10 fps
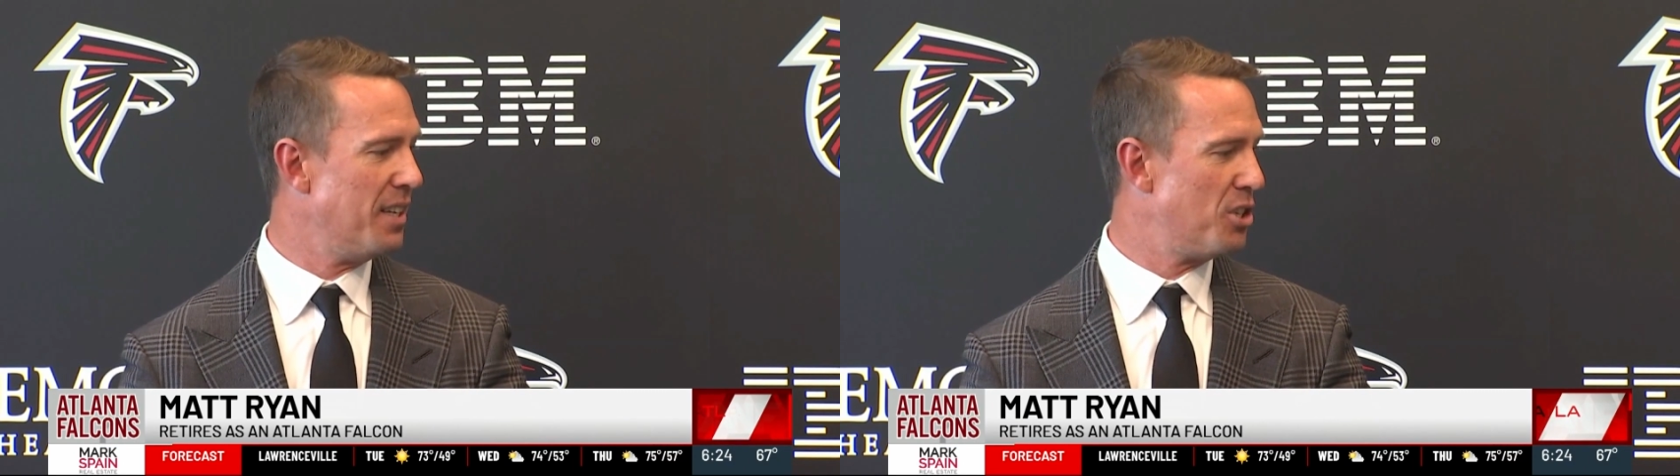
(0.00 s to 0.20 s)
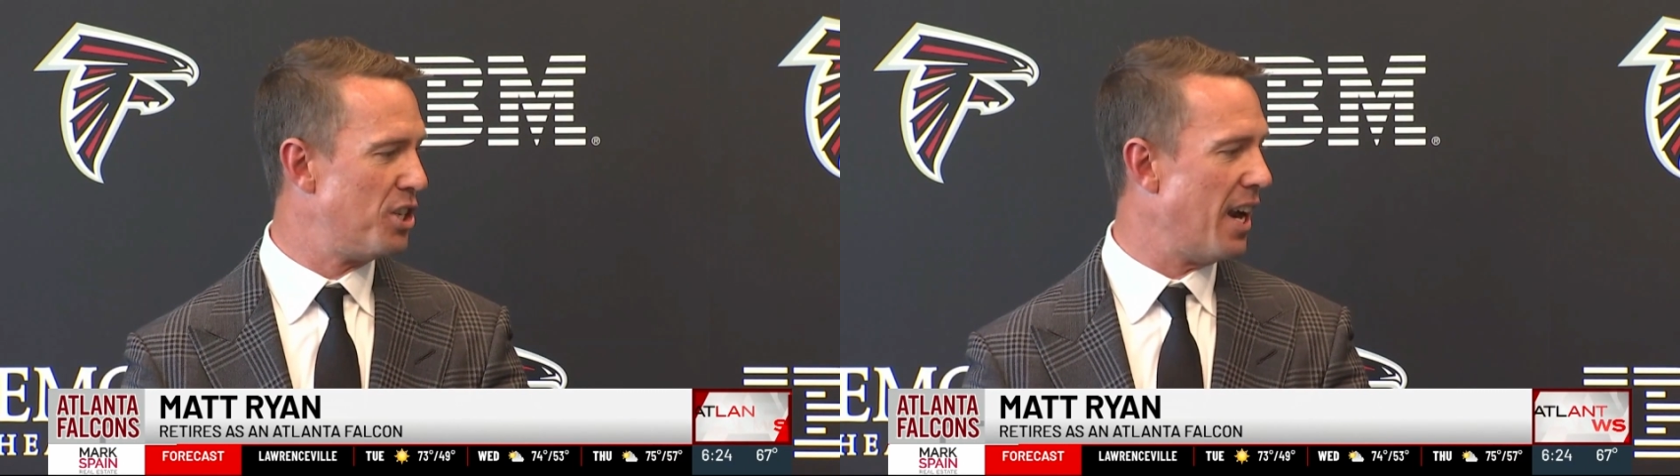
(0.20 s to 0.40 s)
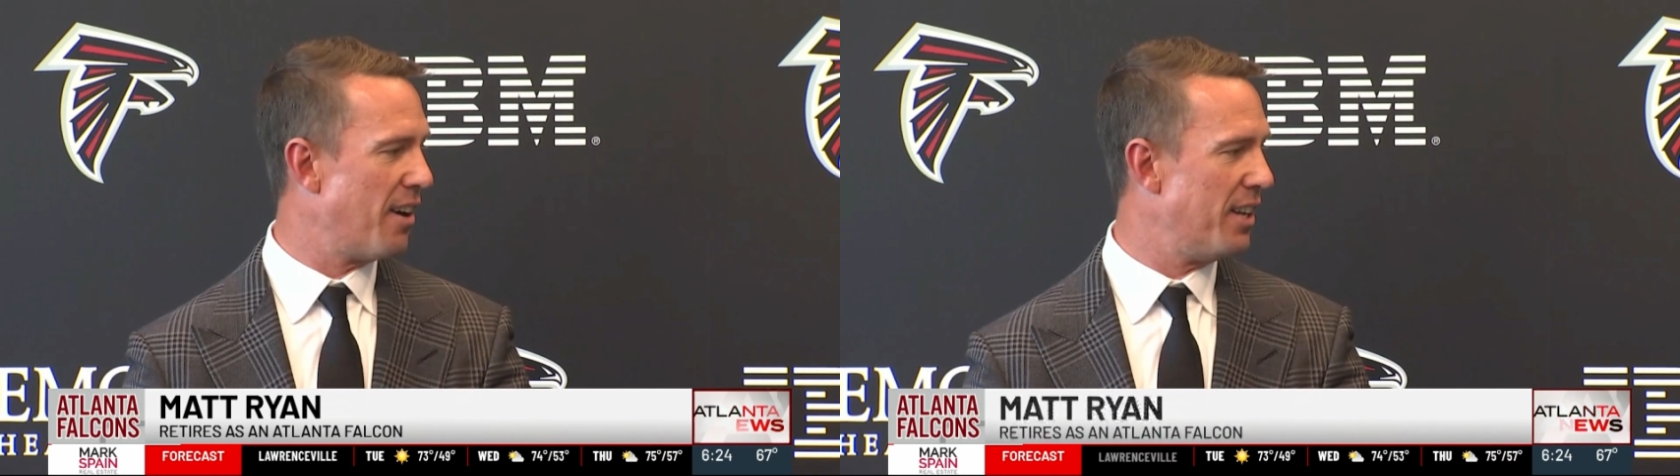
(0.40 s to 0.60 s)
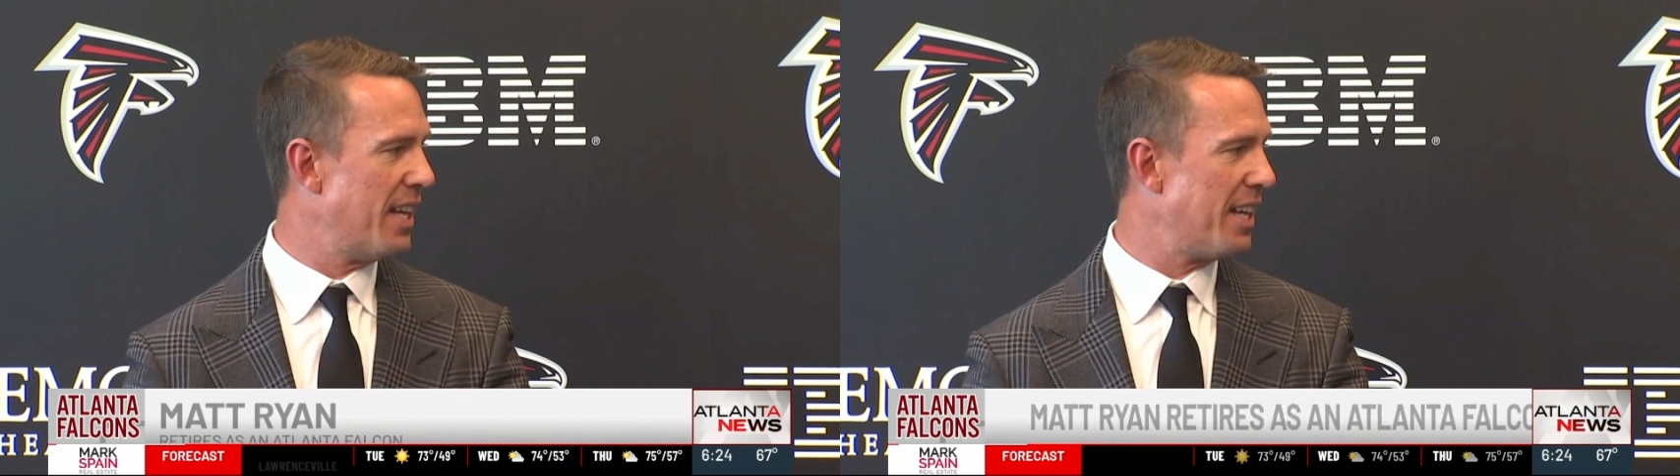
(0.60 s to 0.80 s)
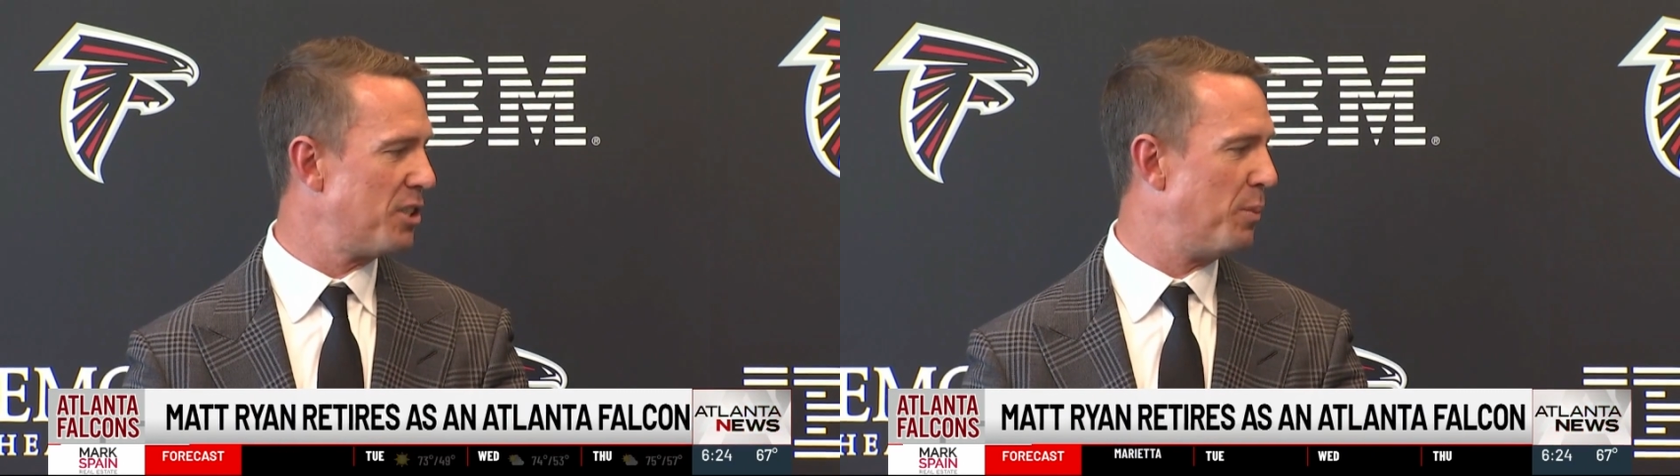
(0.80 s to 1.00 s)
share in
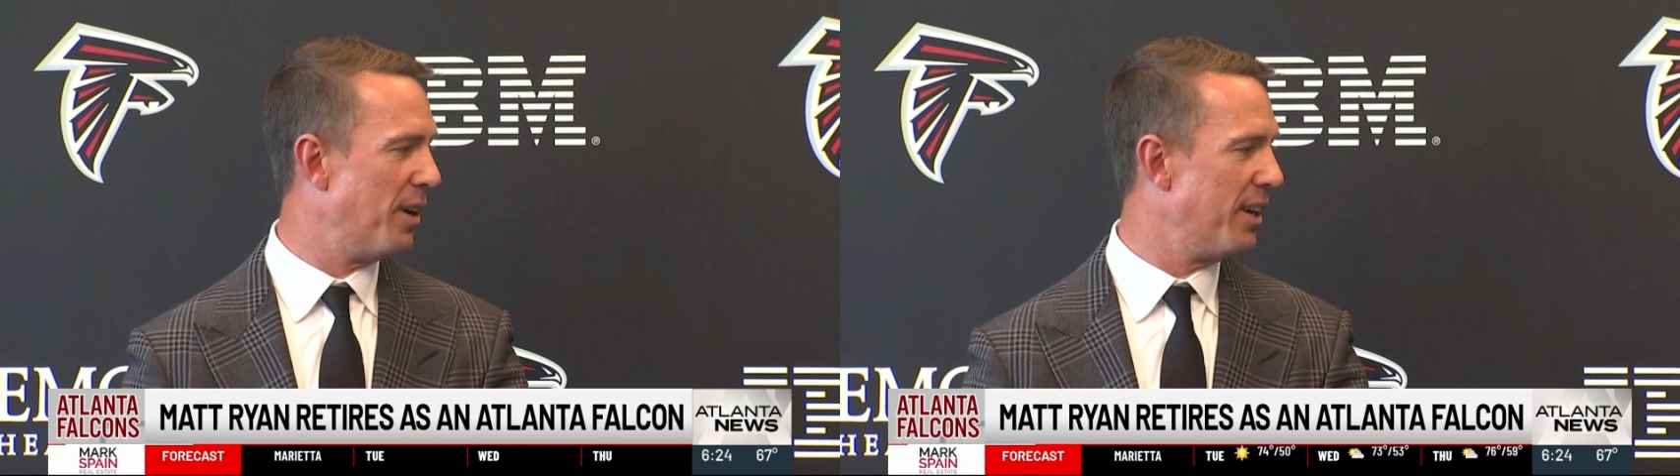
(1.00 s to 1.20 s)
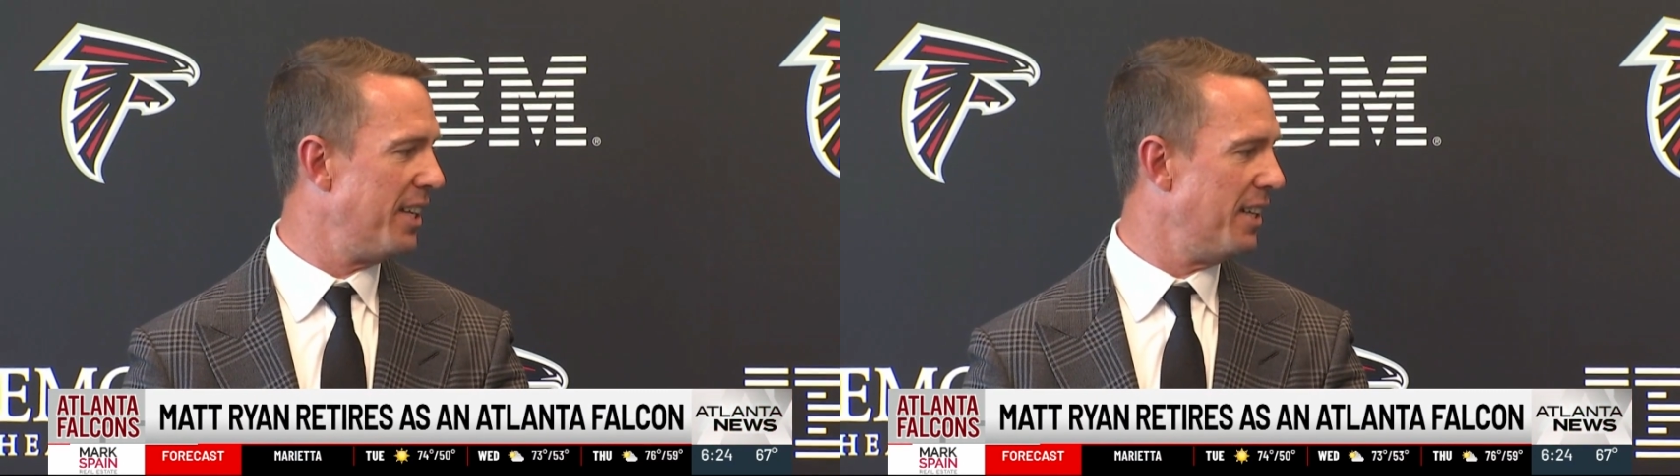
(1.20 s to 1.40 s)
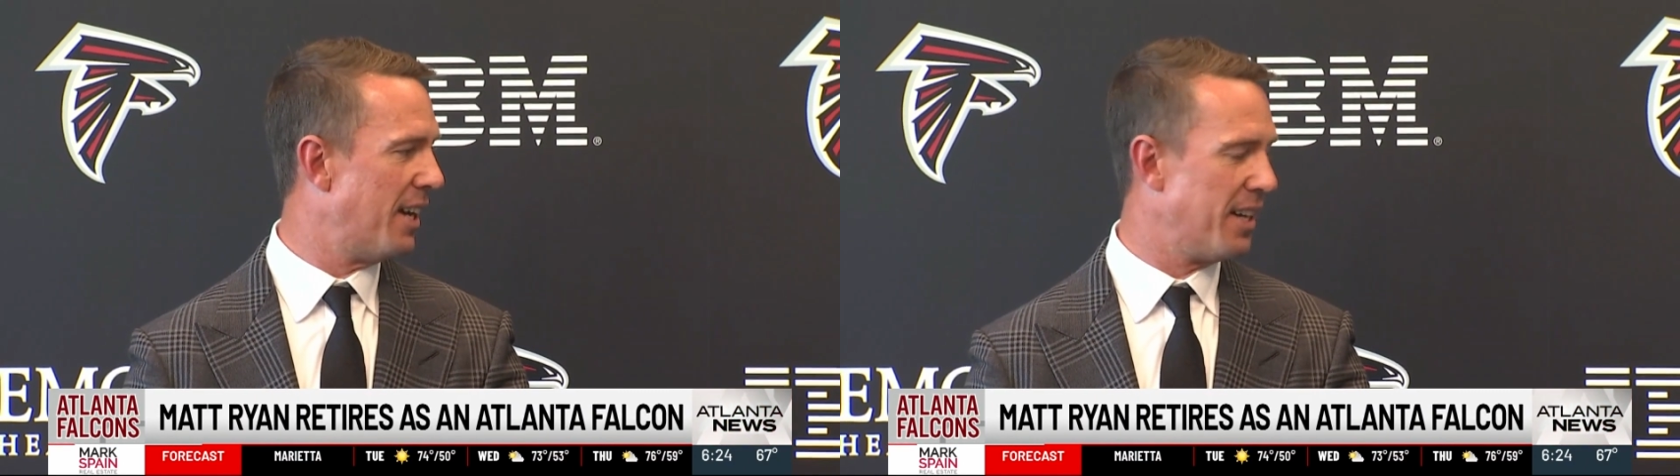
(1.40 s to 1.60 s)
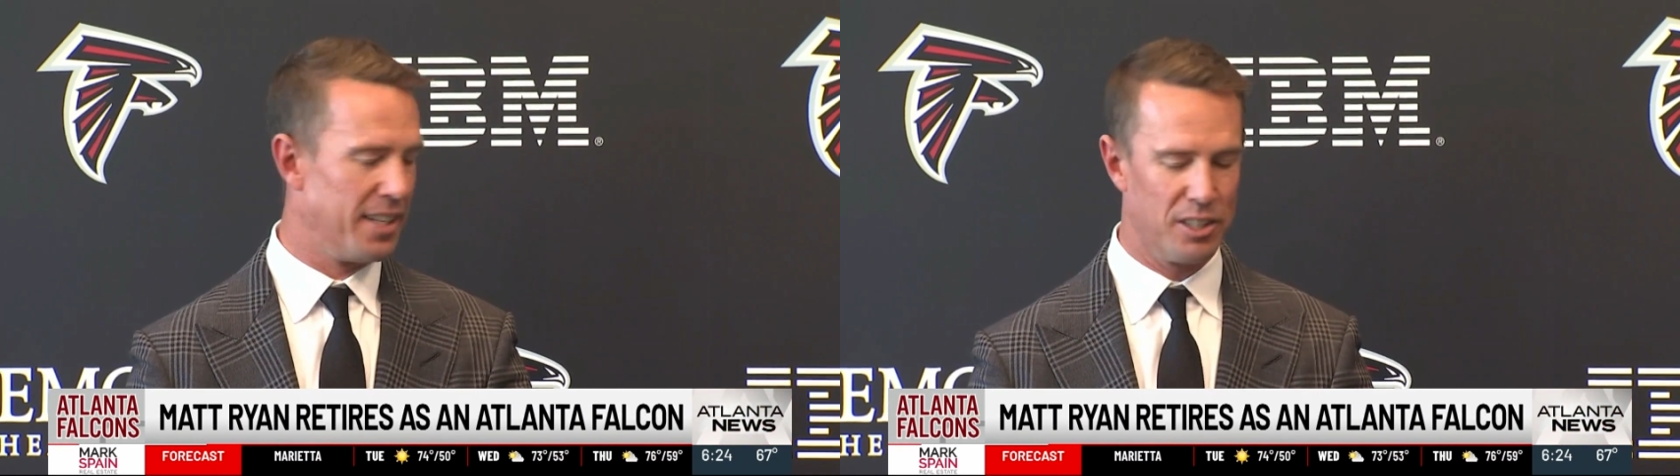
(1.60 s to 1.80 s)
that spirit, uh,